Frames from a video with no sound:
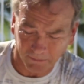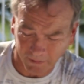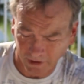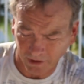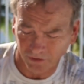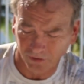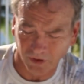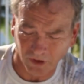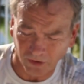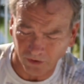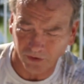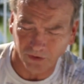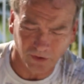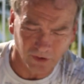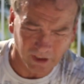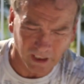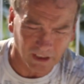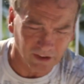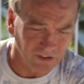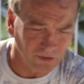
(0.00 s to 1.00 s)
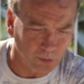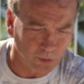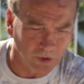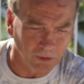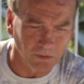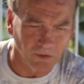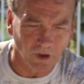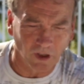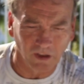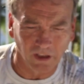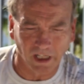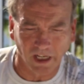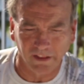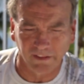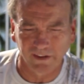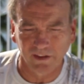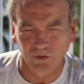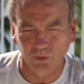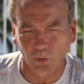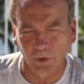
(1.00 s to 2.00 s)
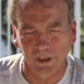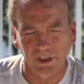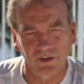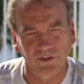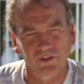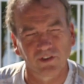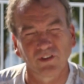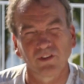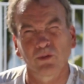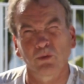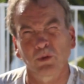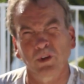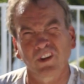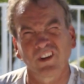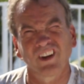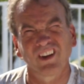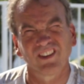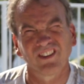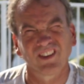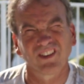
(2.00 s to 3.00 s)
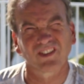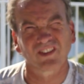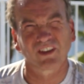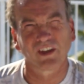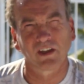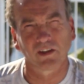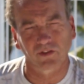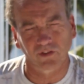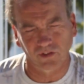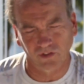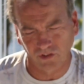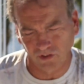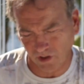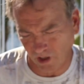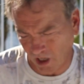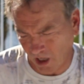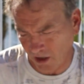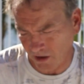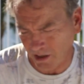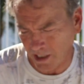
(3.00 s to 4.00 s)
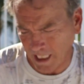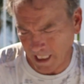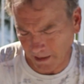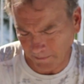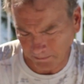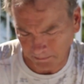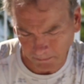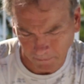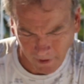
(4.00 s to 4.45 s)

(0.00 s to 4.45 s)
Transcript: because that's where a lot of these witnesses we're going to discuss are at.